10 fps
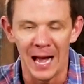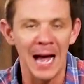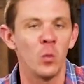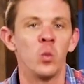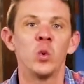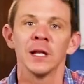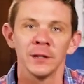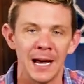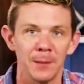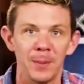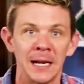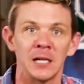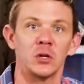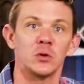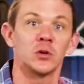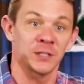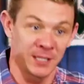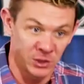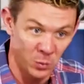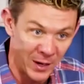I will not abandon you. Your
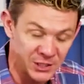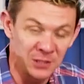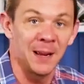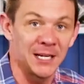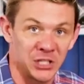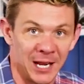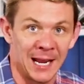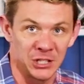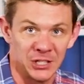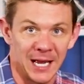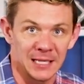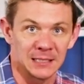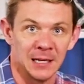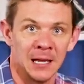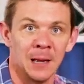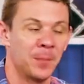situation may change, yes,